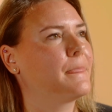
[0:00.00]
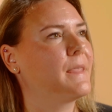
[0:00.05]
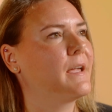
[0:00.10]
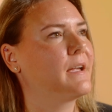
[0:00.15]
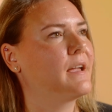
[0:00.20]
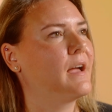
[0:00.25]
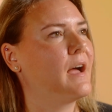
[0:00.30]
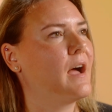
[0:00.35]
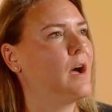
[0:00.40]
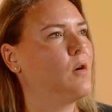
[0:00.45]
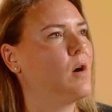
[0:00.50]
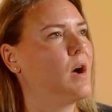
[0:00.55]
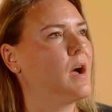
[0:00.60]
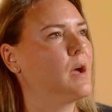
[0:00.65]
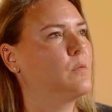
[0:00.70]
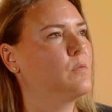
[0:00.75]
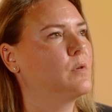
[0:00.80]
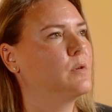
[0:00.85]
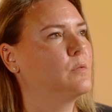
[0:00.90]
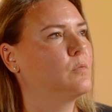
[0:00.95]
Like how
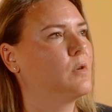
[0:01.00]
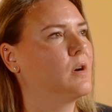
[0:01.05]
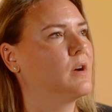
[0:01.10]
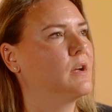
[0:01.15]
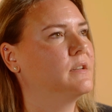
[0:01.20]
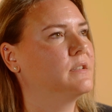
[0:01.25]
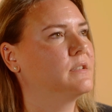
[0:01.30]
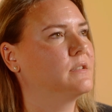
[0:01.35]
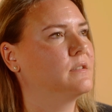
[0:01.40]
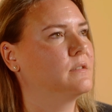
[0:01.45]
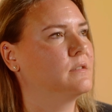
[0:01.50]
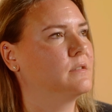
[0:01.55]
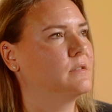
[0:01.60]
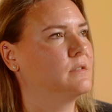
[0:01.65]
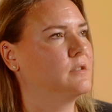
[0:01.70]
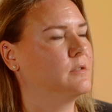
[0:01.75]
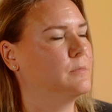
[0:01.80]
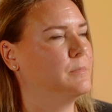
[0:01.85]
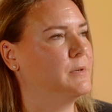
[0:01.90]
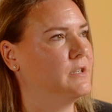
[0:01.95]
I would want
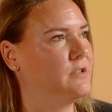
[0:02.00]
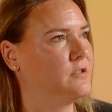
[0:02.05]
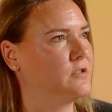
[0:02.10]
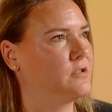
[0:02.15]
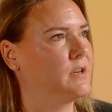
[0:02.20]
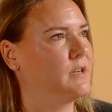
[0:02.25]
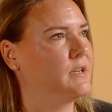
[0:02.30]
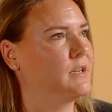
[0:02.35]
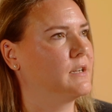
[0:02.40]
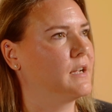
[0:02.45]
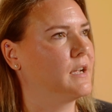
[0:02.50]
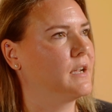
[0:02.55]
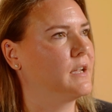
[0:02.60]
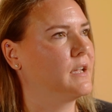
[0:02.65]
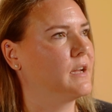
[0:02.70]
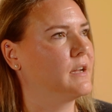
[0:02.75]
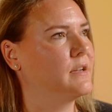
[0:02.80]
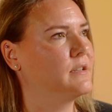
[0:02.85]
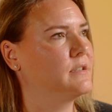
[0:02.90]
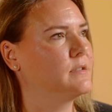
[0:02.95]
to be treated, I
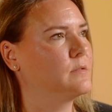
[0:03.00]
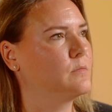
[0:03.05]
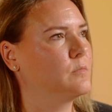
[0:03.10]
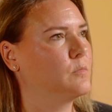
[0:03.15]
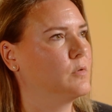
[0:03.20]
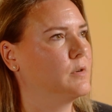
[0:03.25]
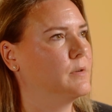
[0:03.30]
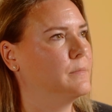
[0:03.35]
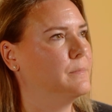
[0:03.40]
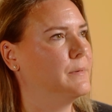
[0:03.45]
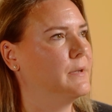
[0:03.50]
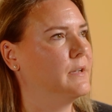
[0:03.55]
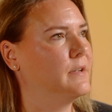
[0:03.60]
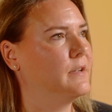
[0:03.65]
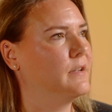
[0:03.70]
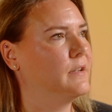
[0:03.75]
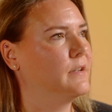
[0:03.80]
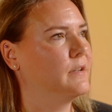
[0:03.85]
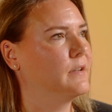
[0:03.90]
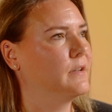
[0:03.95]
guess, would
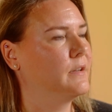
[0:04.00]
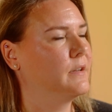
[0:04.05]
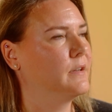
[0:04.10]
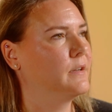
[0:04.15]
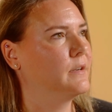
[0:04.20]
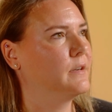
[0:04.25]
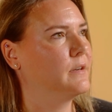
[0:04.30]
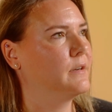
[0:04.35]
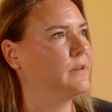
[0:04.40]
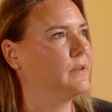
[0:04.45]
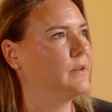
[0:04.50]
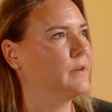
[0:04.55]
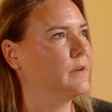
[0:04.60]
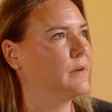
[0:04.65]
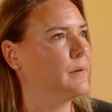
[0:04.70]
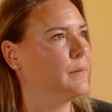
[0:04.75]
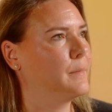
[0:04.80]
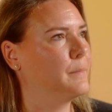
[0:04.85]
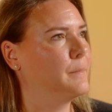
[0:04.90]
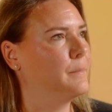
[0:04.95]
be
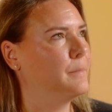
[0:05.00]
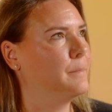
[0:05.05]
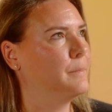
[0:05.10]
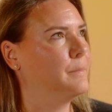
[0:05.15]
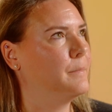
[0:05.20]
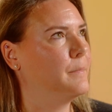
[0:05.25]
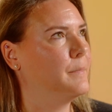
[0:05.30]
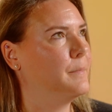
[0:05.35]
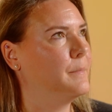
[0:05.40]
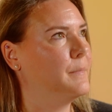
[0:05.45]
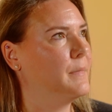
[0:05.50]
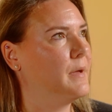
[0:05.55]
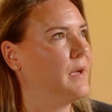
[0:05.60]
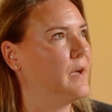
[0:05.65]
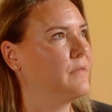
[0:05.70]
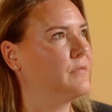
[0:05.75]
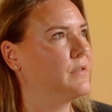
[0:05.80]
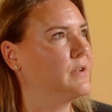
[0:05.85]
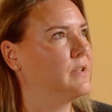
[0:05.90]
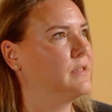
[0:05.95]
um,
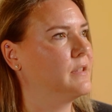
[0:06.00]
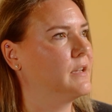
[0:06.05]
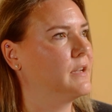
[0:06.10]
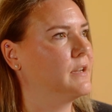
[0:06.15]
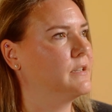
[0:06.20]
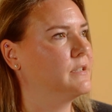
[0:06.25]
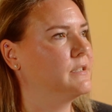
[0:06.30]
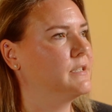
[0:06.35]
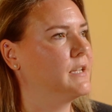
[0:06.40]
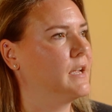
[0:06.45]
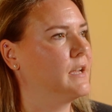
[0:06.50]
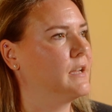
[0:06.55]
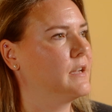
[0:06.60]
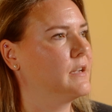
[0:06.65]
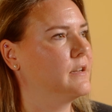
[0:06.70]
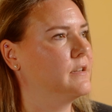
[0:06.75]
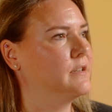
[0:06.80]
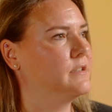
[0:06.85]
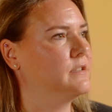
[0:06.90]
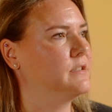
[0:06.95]
everything
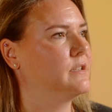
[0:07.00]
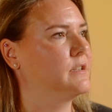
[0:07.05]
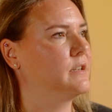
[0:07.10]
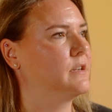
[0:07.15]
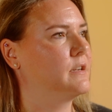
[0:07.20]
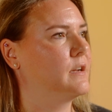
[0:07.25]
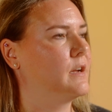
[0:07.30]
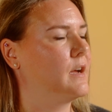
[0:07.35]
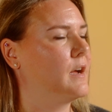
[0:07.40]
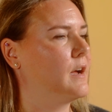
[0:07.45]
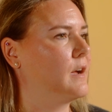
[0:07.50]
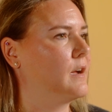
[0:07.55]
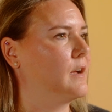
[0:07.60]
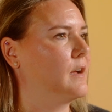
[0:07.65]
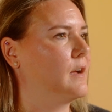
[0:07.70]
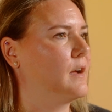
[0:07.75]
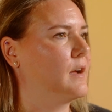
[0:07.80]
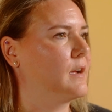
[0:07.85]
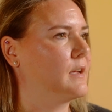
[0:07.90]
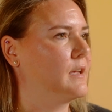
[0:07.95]
taken into
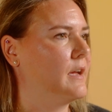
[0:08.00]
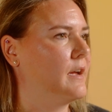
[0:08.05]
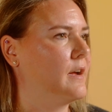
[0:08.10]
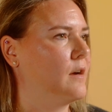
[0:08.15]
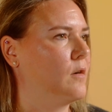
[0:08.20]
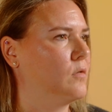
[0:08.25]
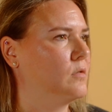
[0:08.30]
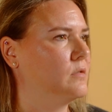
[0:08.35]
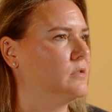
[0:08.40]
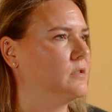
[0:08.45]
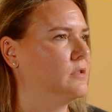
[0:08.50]
account.